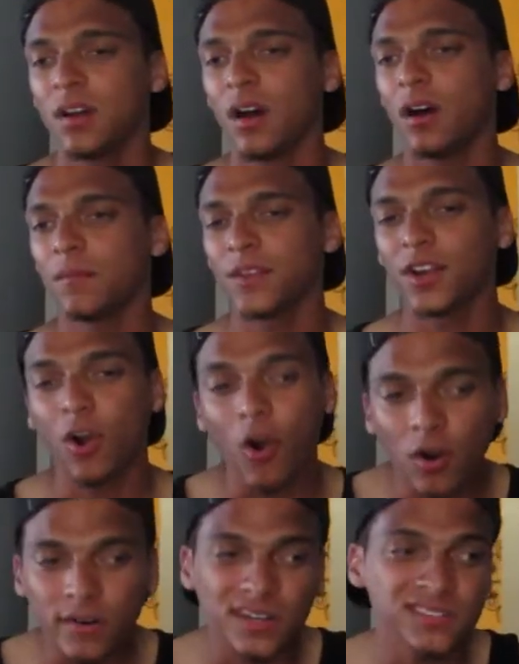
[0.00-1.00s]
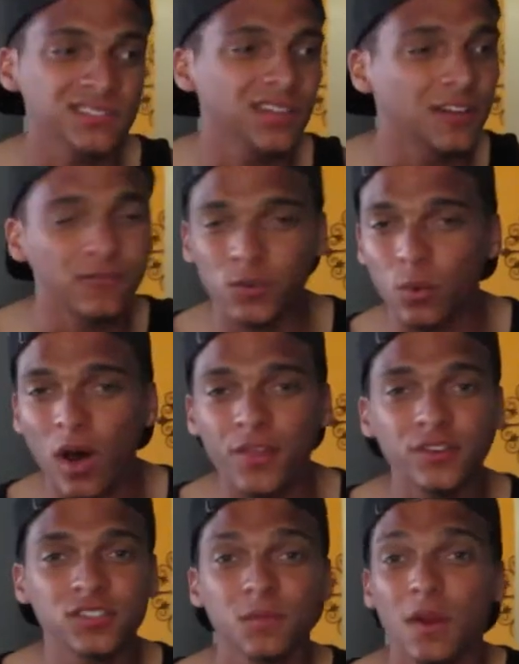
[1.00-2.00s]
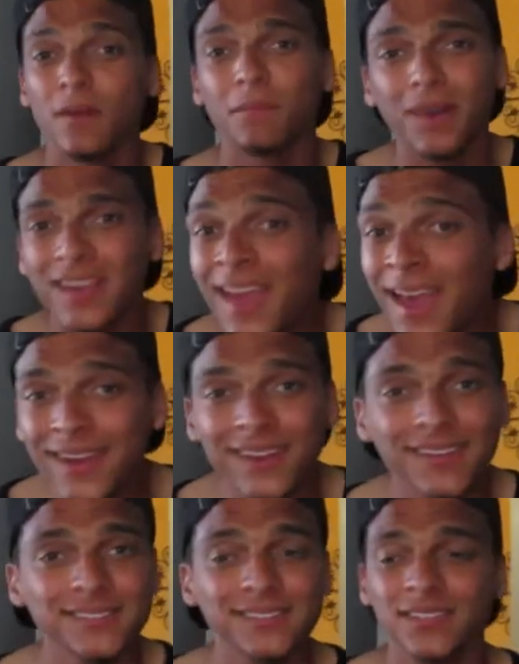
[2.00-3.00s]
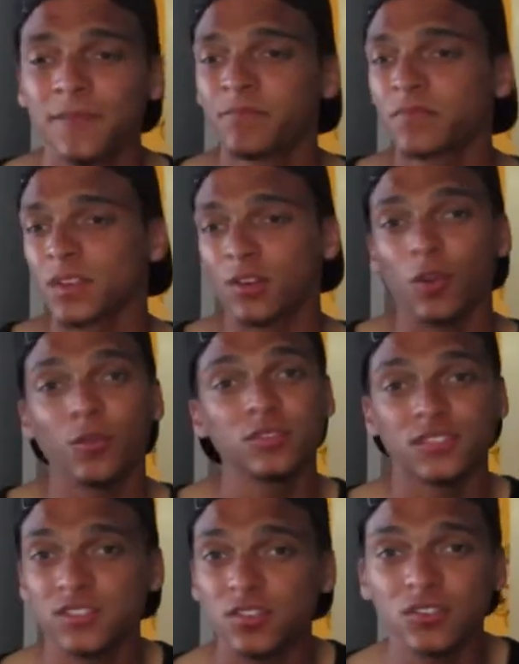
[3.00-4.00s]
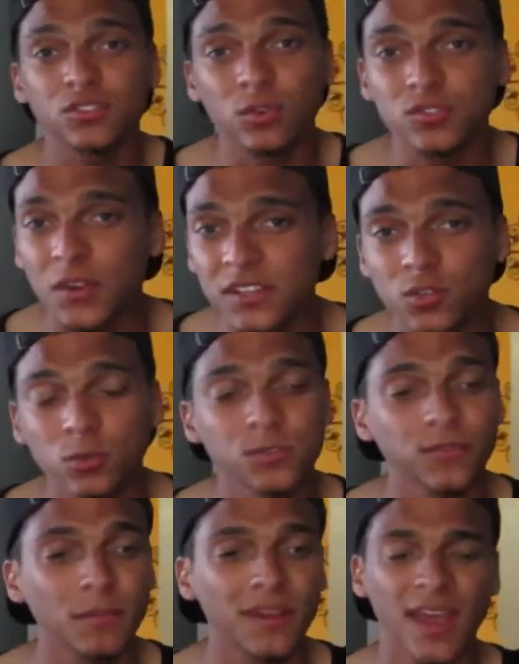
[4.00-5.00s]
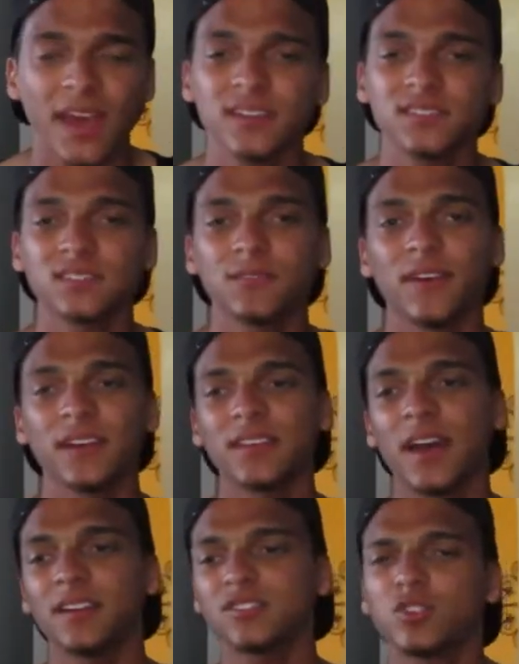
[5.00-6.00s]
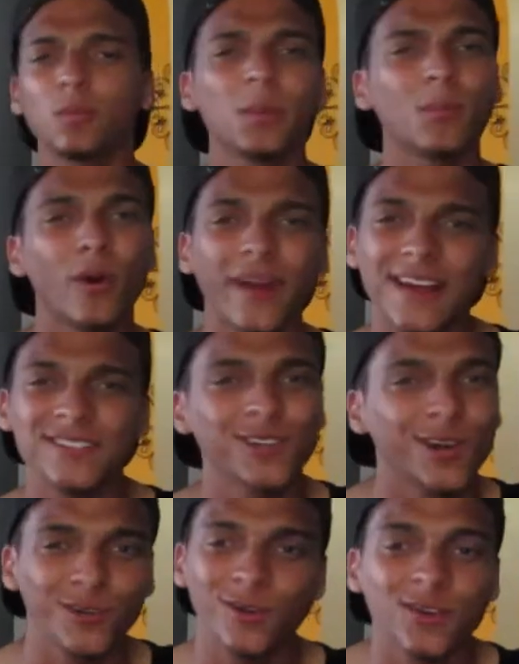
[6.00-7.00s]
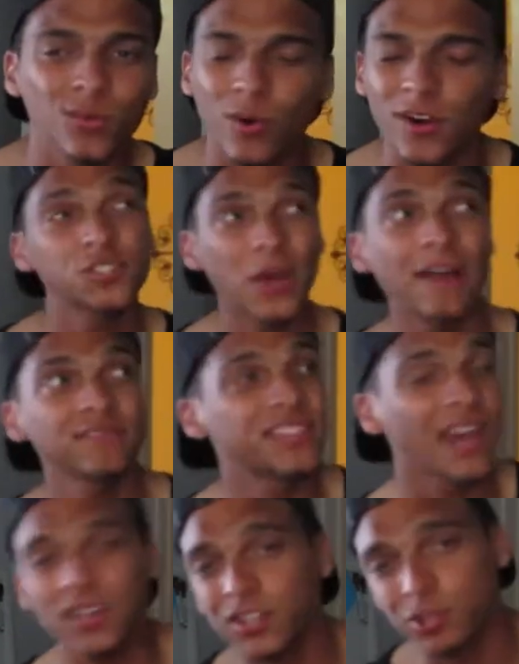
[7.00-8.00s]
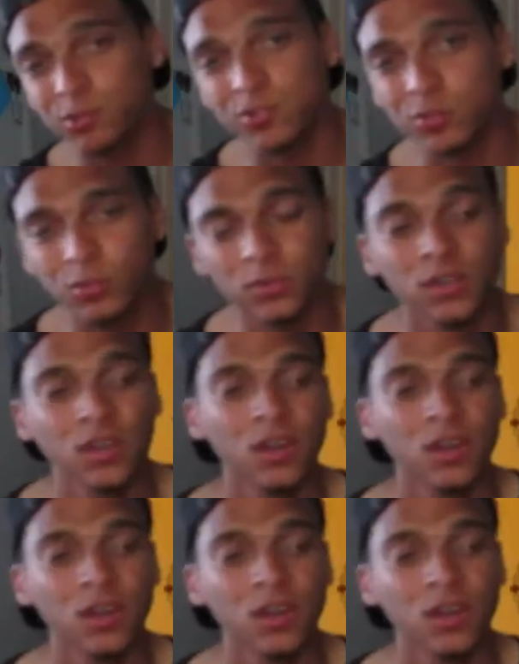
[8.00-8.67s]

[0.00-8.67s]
There are a select few others, mechanics, there's also trade schools for mechanics and stuff like that. It's a little bit more hands-on, dirty work. Also have technical school.